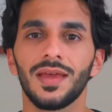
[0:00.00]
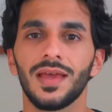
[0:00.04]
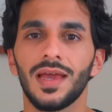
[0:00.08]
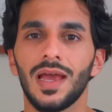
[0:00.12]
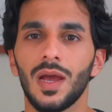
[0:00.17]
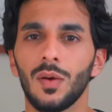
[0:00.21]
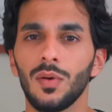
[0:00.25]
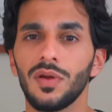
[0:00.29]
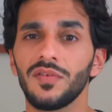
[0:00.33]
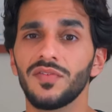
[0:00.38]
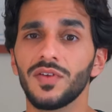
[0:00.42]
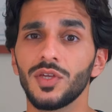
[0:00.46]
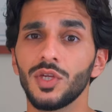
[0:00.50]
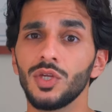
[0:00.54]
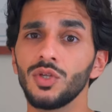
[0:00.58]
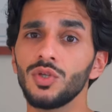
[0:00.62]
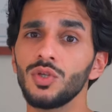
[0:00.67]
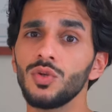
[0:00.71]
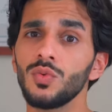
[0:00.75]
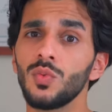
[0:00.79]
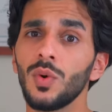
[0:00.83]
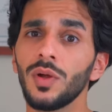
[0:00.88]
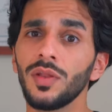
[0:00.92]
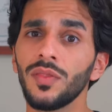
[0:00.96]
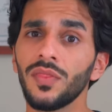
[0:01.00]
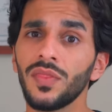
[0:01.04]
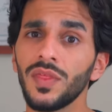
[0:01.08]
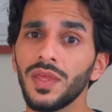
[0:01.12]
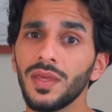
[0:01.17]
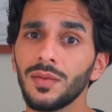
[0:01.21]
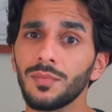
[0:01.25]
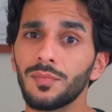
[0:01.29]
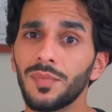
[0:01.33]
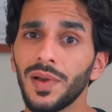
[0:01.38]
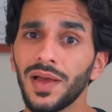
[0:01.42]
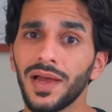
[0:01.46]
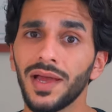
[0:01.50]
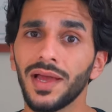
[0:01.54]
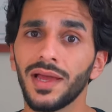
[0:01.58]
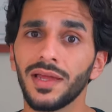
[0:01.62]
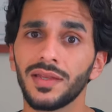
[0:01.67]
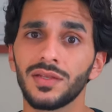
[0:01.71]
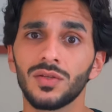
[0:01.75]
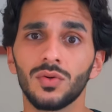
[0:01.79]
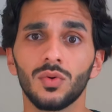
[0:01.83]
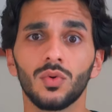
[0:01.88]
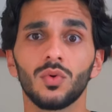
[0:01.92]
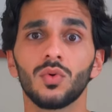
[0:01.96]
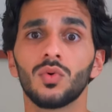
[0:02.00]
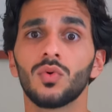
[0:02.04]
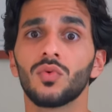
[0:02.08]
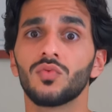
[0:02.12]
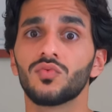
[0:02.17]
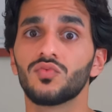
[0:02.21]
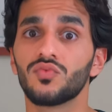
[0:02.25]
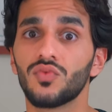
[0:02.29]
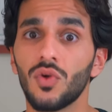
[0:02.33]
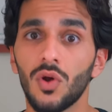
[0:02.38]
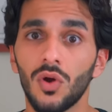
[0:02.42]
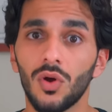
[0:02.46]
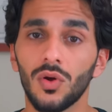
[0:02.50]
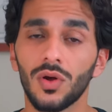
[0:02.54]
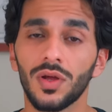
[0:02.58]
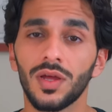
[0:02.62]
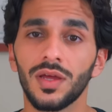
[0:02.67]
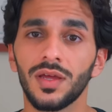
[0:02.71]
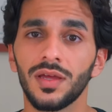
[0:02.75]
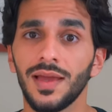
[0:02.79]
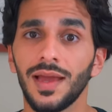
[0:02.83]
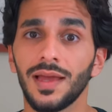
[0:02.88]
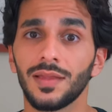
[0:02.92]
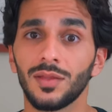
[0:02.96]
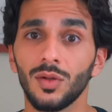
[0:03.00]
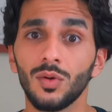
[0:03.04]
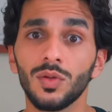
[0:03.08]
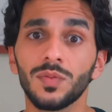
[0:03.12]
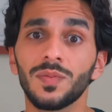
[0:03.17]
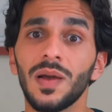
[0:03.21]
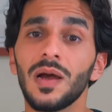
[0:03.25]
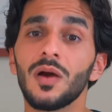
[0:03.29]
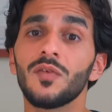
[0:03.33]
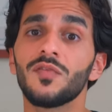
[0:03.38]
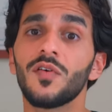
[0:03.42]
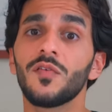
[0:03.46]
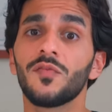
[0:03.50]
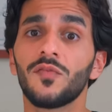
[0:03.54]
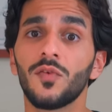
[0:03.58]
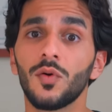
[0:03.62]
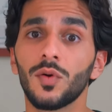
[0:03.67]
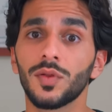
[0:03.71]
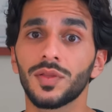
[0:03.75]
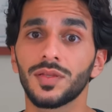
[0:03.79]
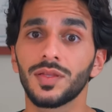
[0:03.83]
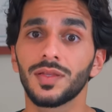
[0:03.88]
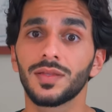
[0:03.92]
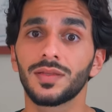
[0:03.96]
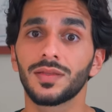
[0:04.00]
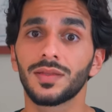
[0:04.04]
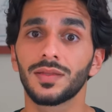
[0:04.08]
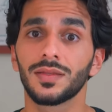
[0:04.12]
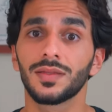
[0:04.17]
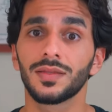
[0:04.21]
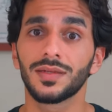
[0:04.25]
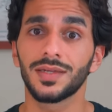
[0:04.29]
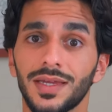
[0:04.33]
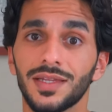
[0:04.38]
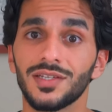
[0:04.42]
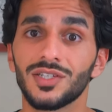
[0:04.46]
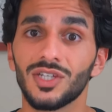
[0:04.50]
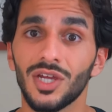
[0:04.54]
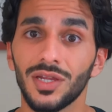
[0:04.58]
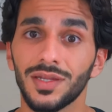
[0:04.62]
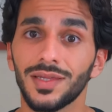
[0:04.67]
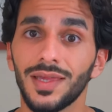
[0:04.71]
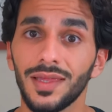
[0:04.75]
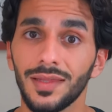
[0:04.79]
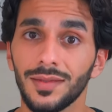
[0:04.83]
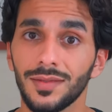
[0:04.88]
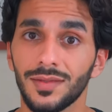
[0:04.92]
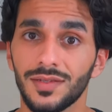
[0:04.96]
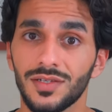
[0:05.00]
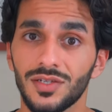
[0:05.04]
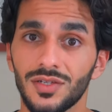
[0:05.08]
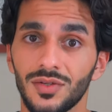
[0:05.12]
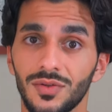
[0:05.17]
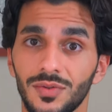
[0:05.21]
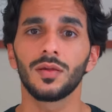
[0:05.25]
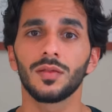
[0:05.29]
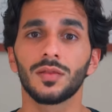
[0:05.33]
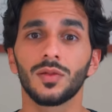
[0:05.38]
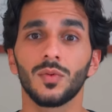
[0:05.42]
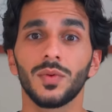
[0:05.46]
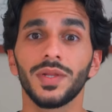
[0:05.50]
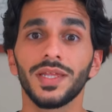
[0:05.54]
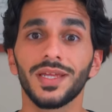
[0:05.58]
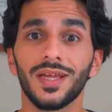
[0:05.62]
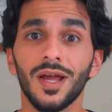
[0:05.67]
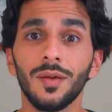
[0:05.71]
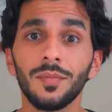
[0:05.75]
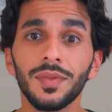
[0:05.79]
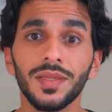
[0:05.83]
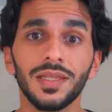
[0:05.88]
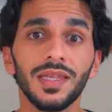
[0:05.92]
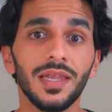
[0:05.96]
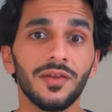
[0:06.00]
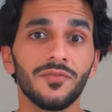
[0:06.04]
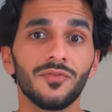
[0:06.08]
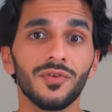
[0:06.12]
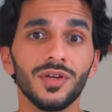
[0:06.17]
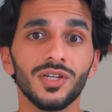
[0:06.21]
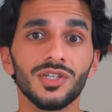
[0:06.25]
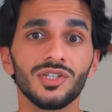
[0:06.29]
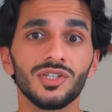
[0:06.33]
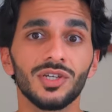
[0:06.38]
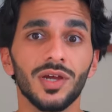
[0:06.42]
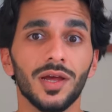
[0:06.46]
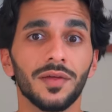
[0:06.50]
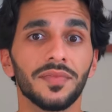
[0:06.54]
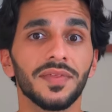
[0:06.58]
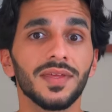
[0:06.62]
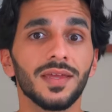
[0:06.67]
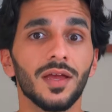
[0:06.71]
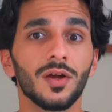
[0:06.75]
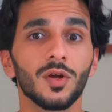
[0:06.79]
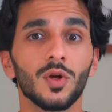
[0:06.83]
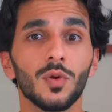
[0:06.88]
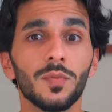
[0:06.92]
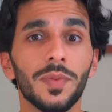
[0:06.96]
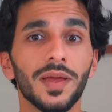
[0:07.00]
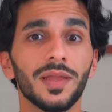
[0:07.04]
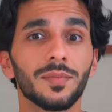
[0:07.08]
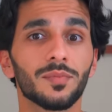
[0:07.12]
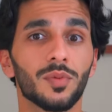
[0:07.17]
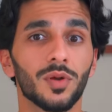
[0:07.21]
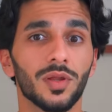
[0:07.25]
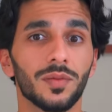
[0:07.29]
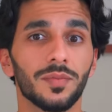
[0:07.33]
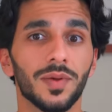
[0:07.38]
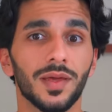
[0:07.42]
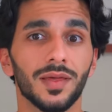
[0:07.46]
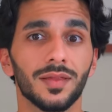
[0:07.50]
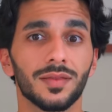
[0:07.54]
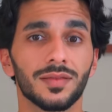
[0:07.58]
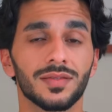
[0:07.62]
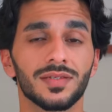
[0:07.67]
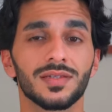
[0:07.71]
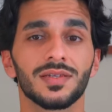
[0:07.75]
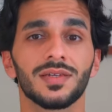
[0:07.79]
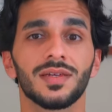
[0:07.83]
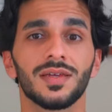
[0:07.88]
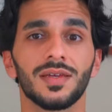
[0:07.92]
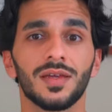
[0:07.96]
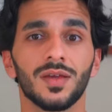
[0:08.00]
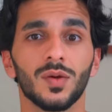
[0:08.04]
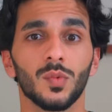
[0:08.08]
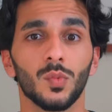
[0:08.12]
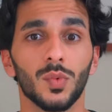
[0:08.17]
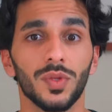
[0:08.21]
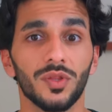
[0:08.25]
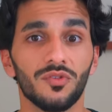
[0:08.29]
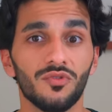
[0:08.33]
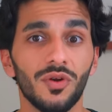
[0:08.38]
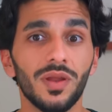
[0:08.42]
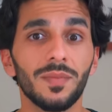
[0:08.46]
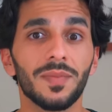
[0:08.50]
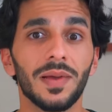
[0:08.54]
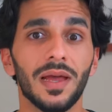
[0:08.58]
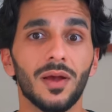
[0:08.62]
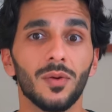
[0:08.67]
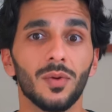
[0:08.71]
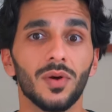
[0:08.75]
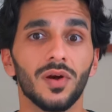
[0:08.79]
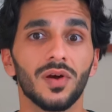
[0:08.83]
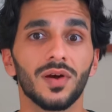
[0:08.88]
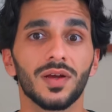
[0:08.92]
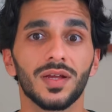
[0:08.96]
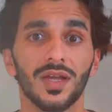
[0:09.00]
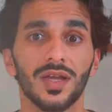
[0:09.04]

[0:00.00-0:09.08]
However, you do one thing bad or wrong, and those powerful forces can turn against you. So when it comes to leverage, I think Uncle Ben put it best, with great power